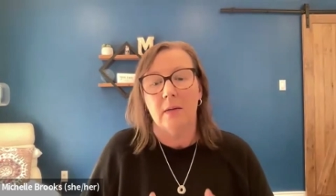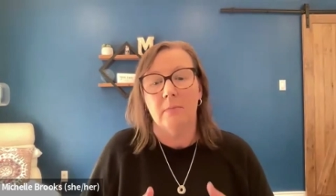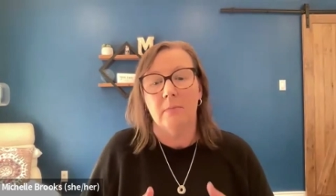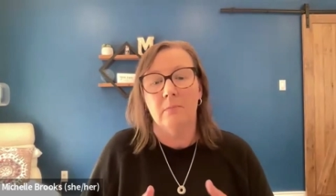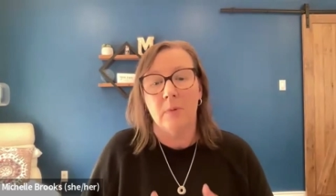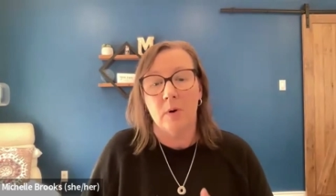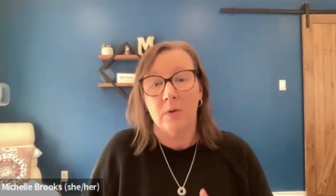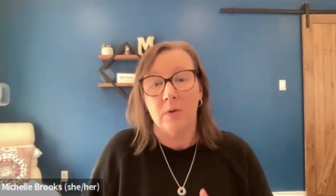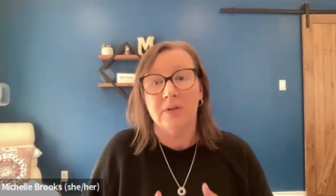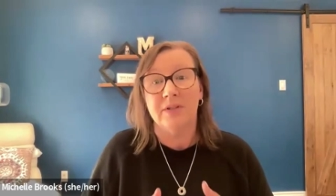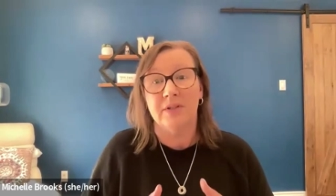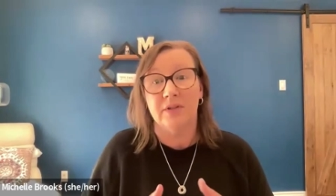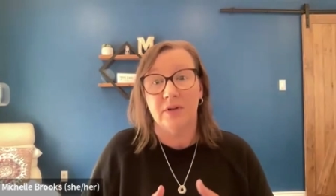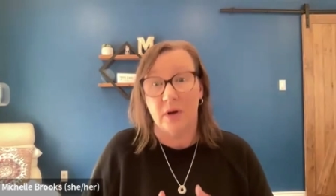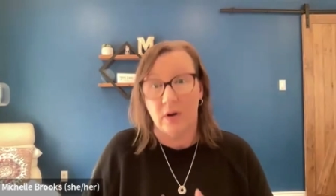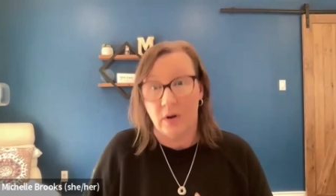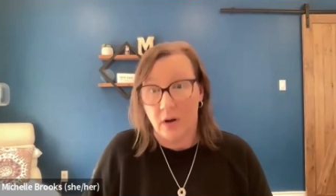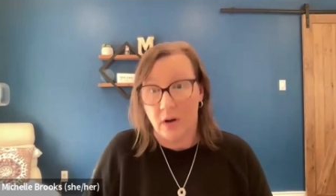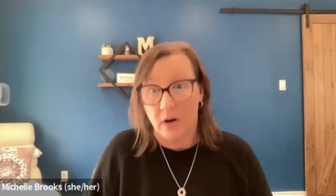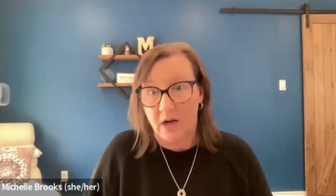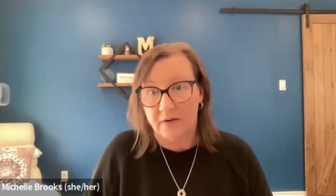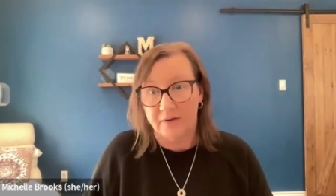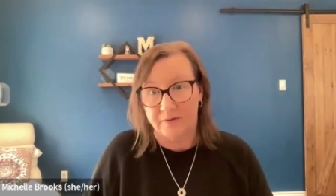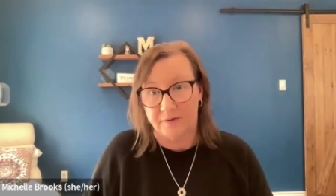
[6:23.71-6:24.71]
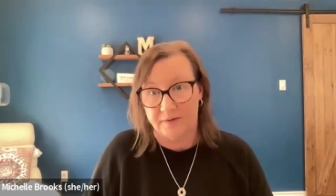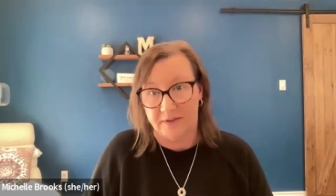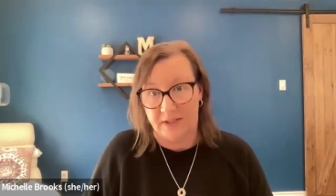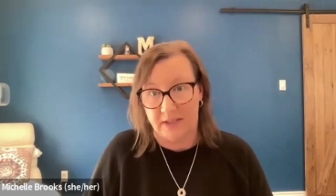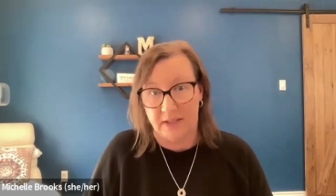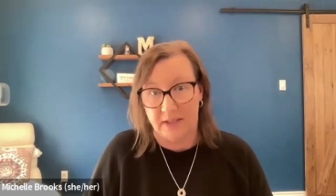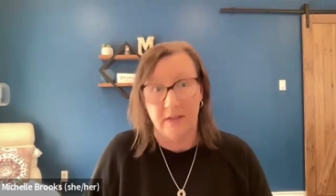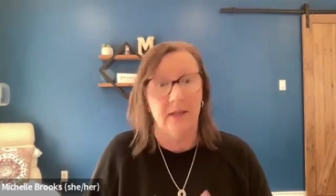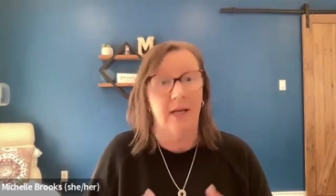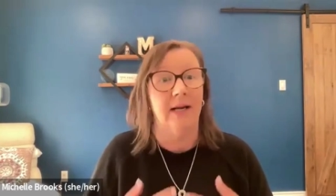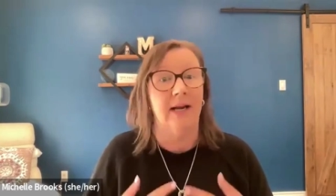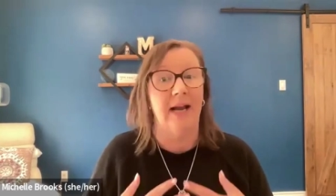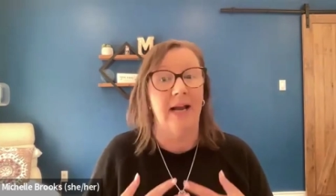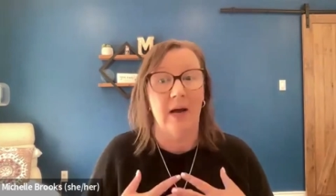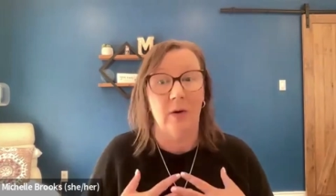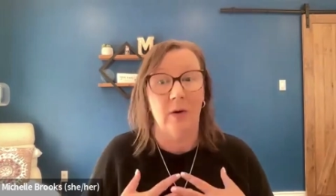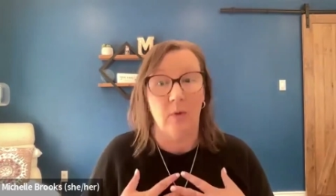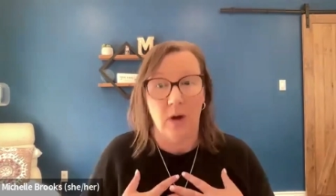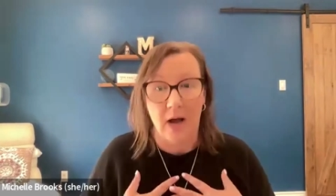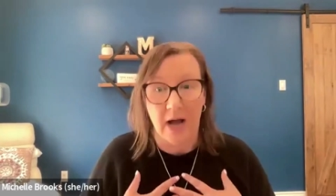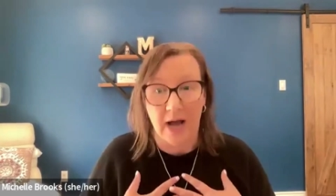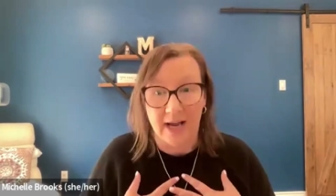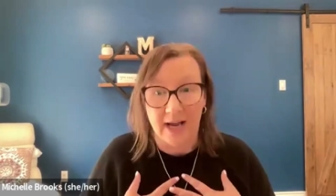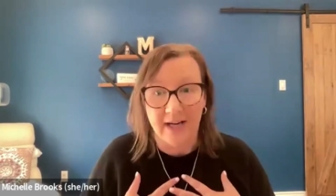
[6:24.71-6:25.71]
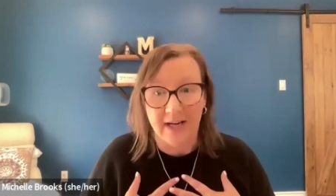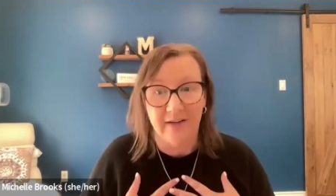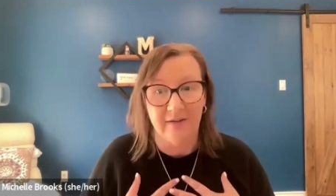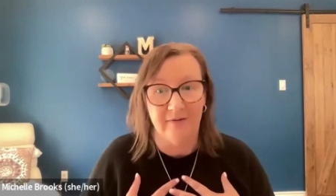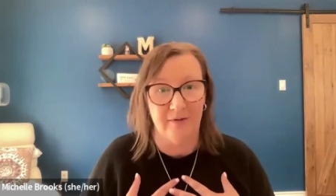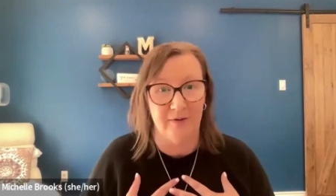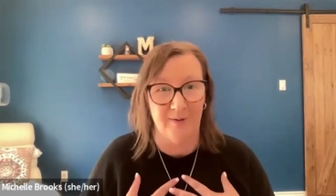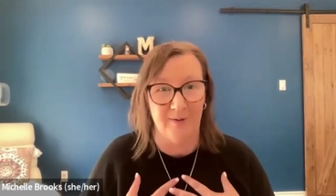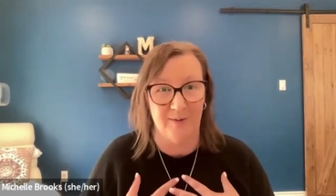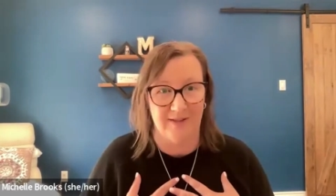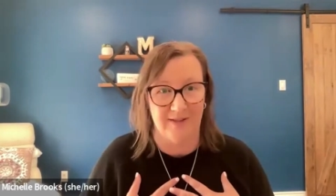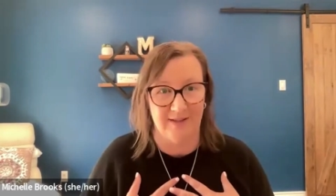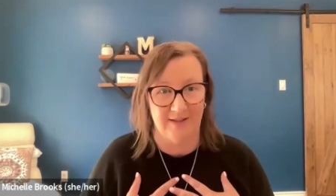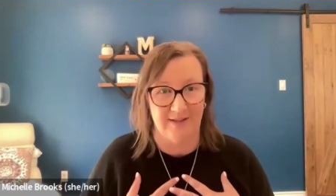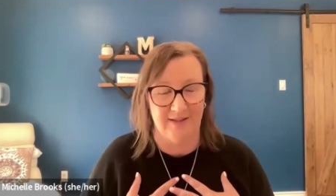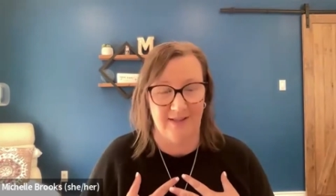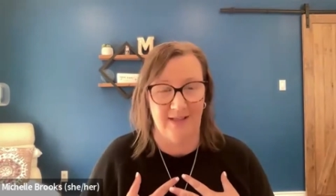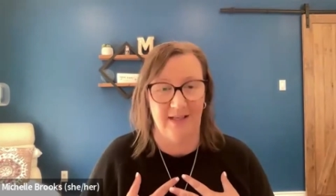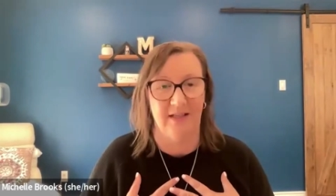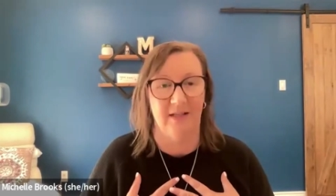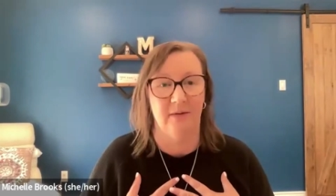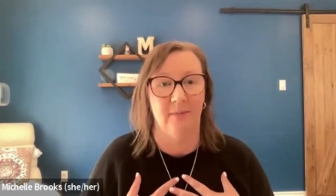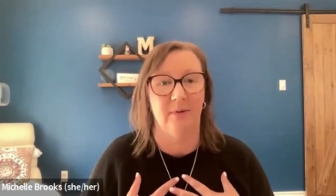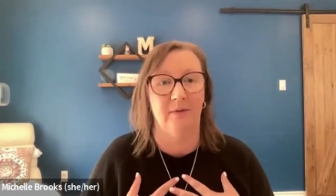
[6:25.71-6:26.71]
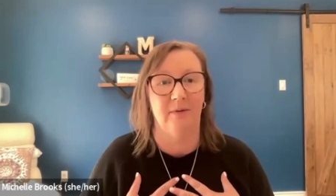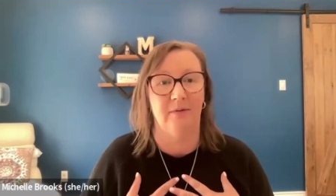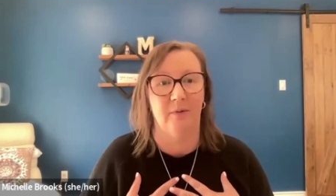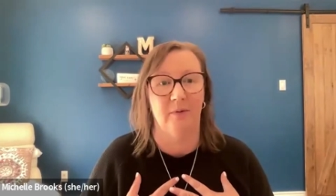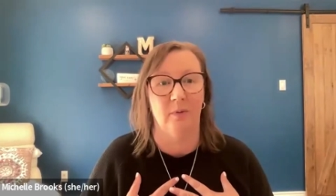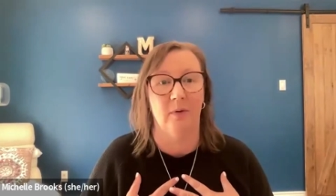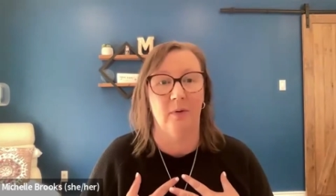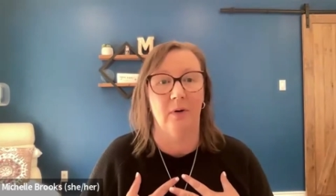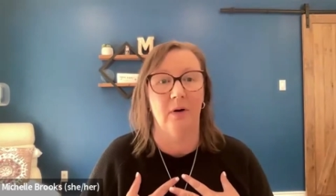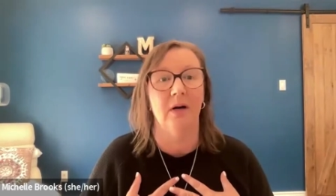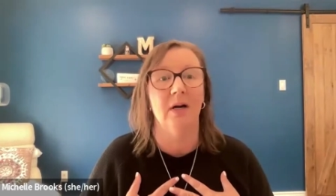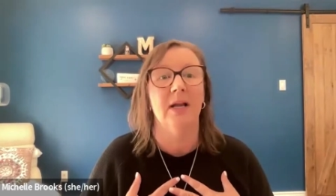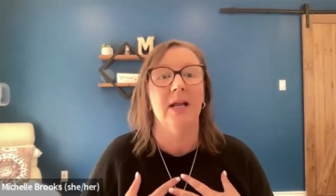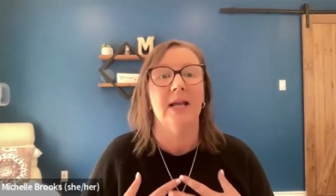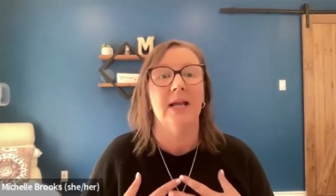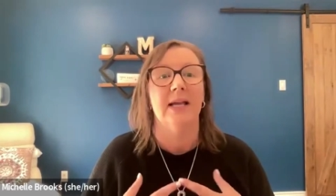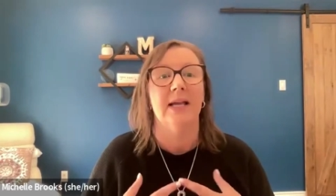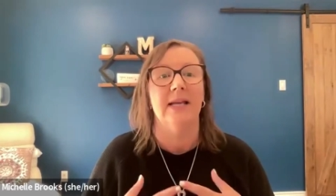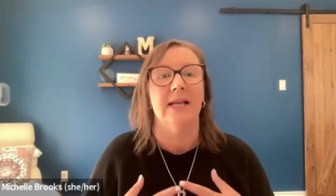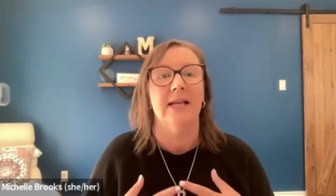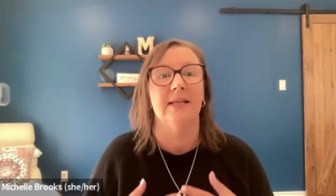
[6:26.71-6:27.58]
Most often, and how I have used this data before,